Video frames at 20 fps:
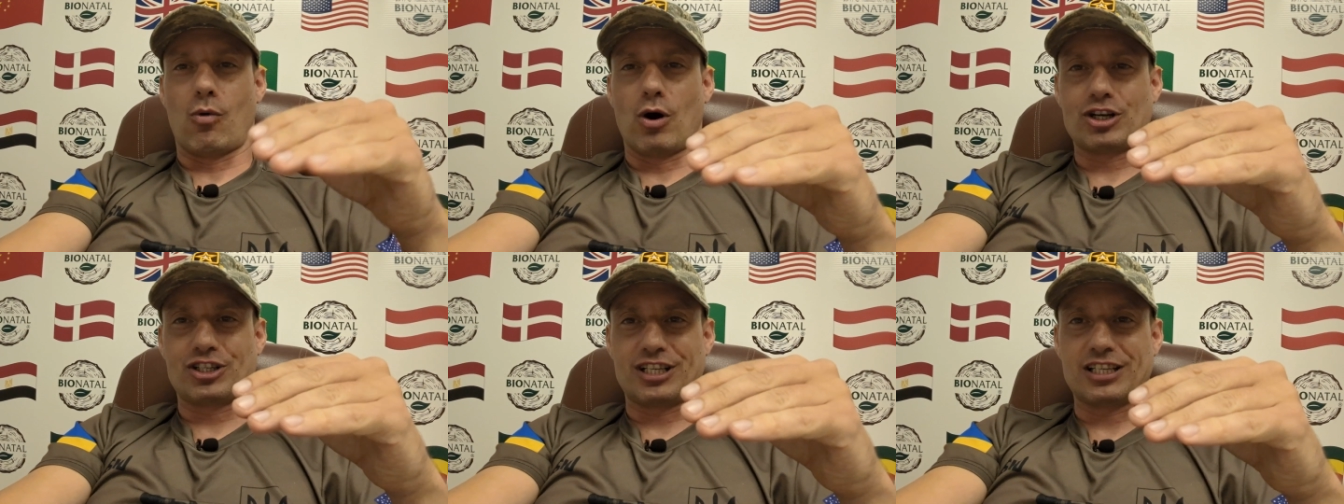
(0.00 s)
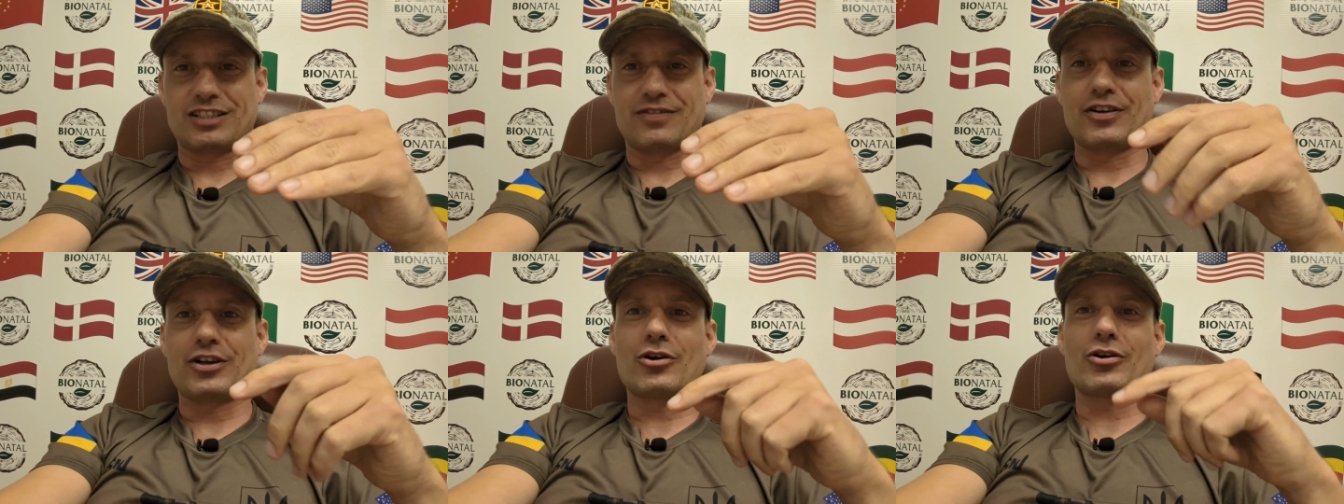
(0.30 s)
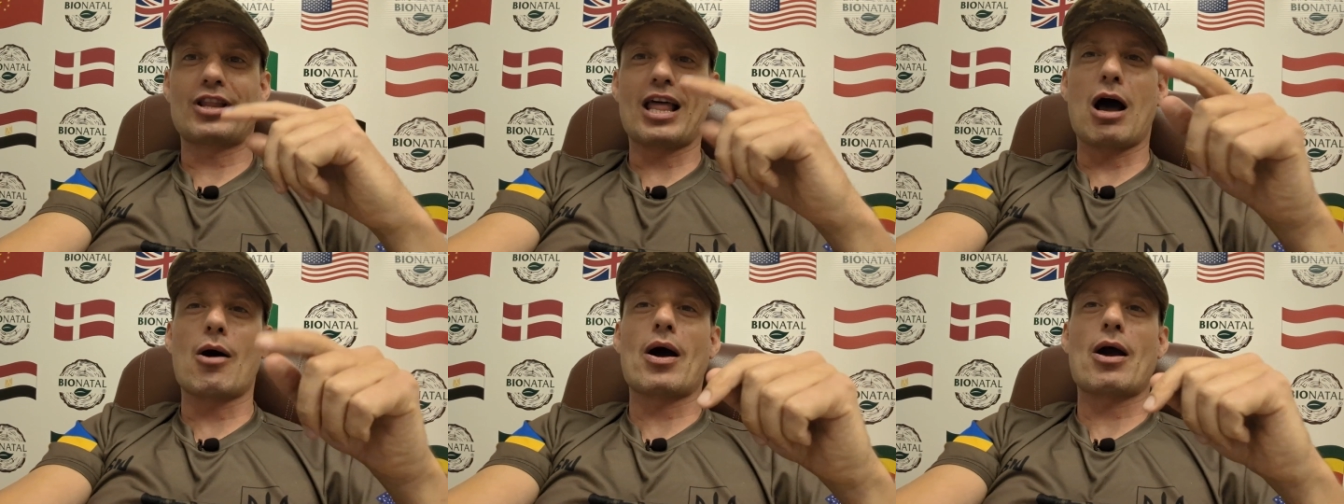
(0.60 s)
watch this
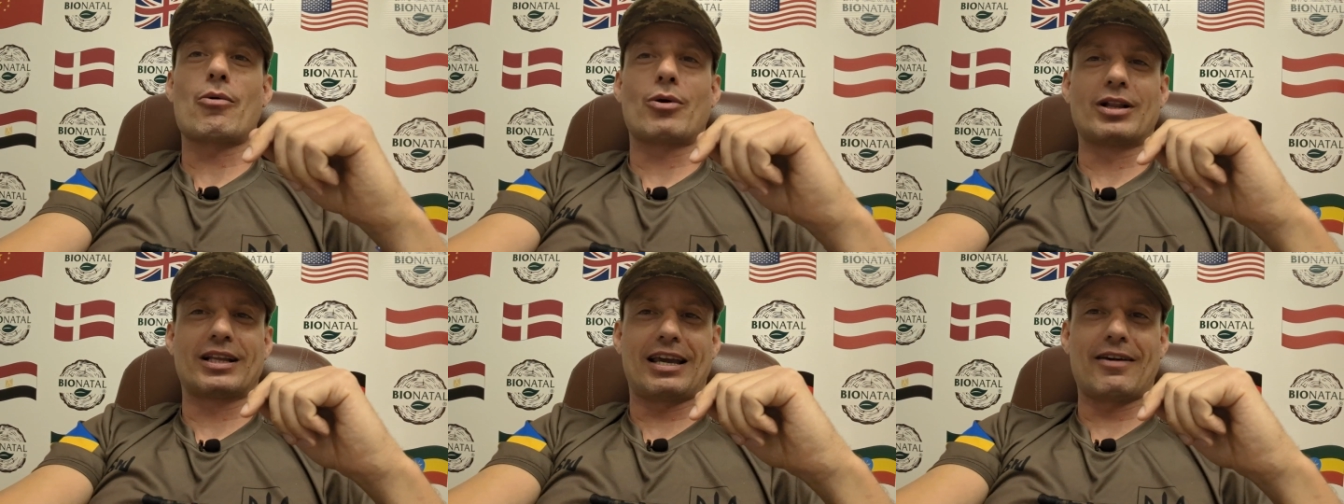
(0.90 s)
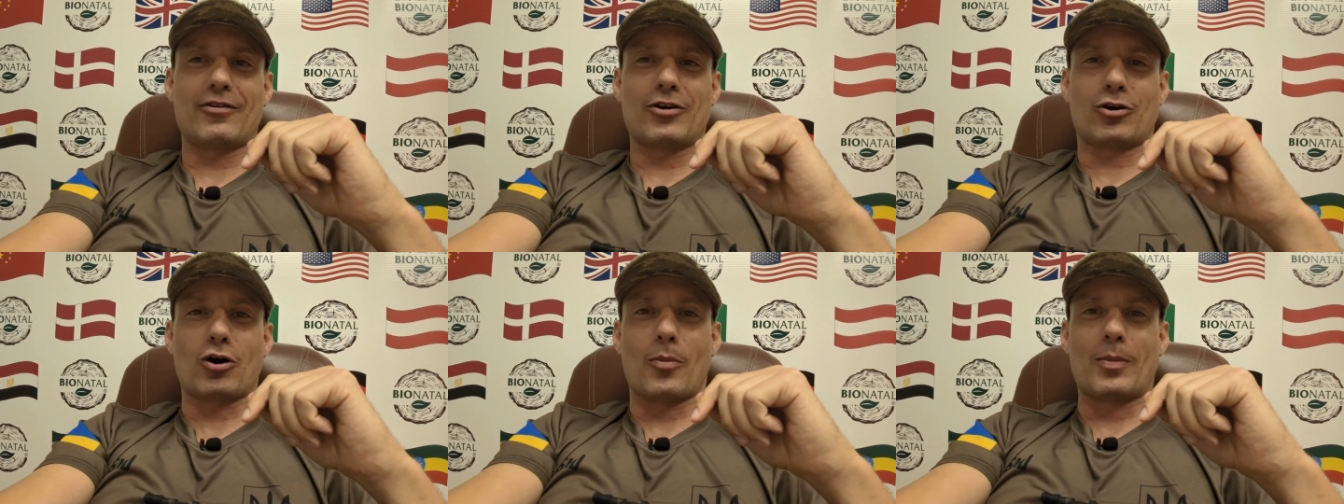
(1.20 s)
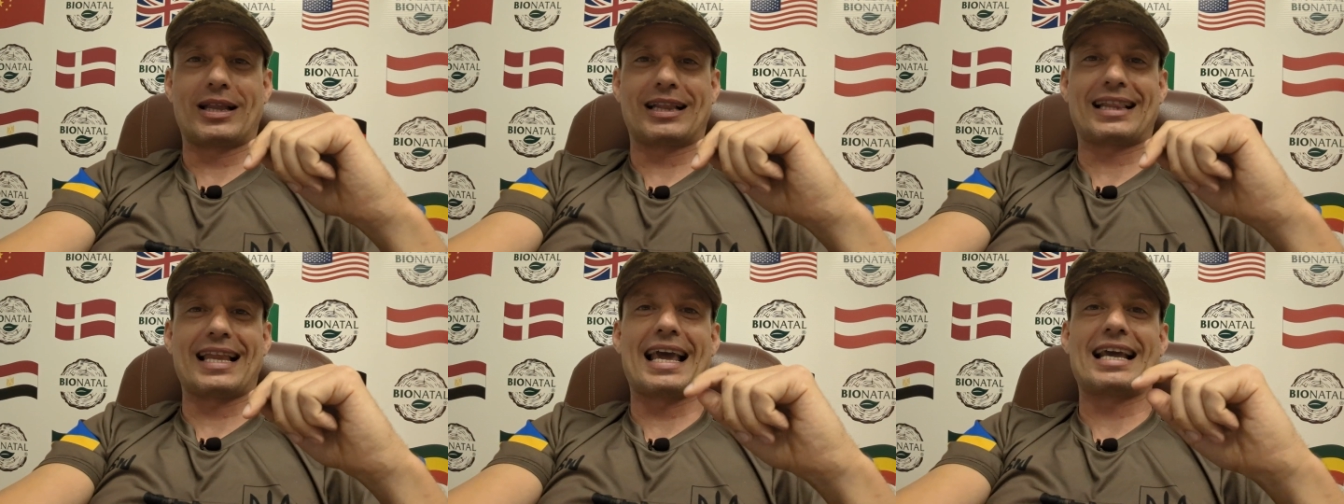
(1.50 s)
video now. I will give you
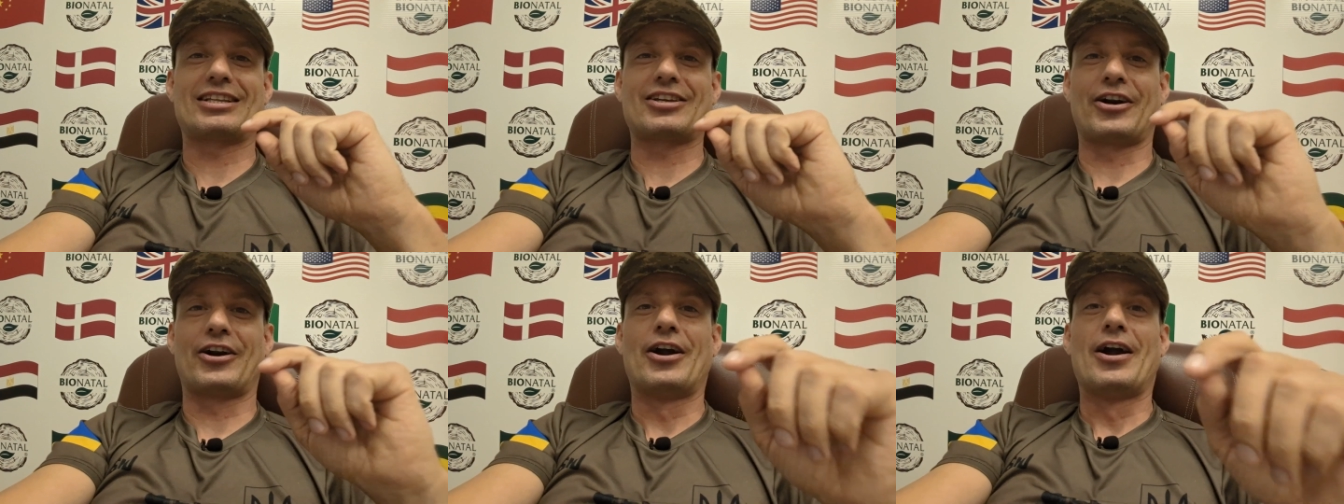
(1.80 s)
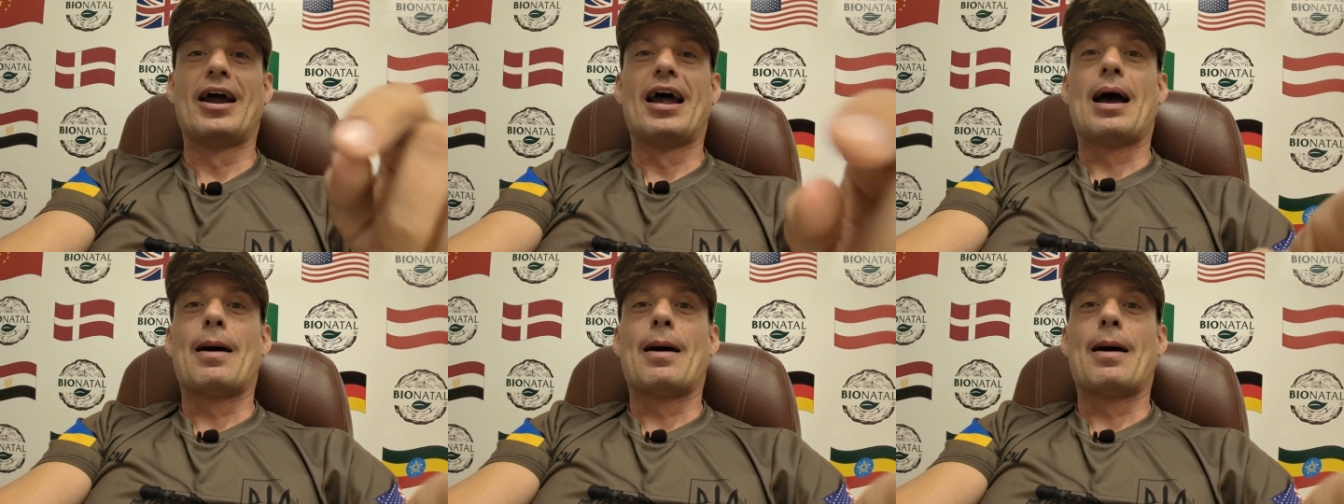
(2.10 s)
comment later.